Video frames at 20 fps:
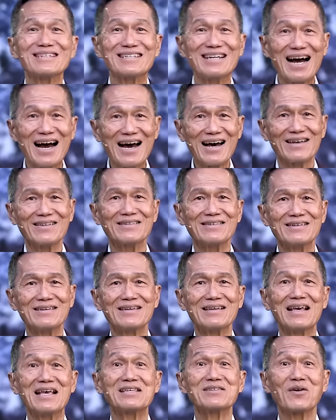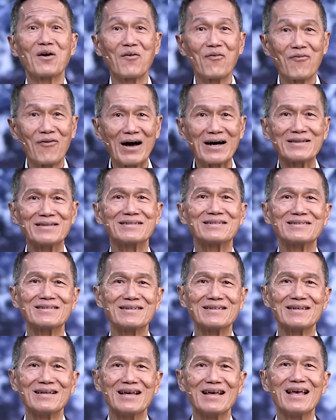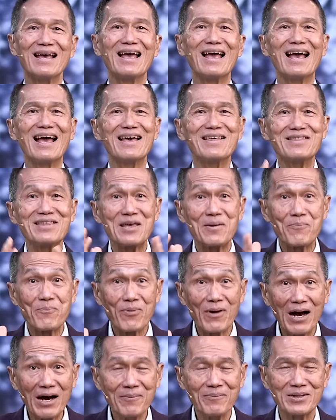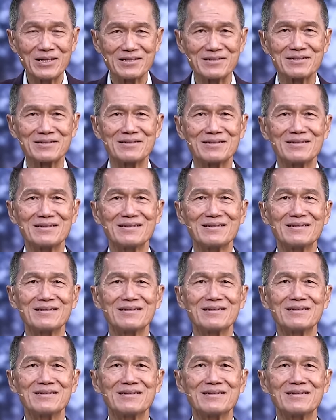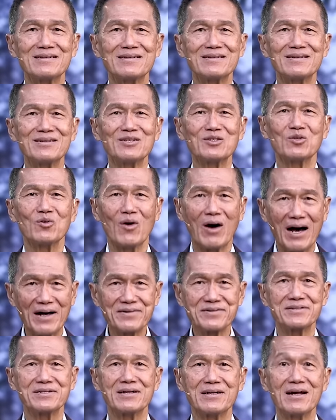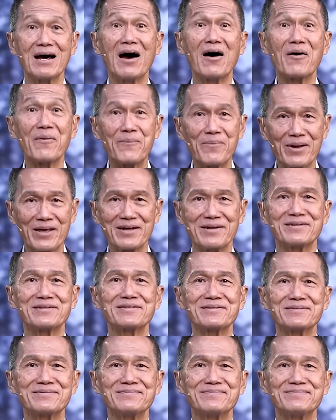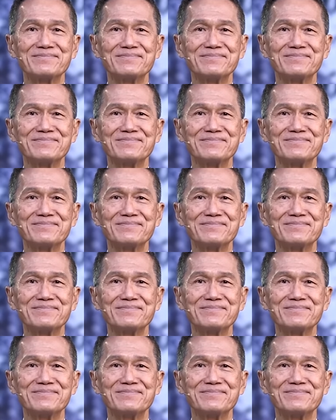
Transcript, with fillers: God is our Father. And He promised to answer our prayers.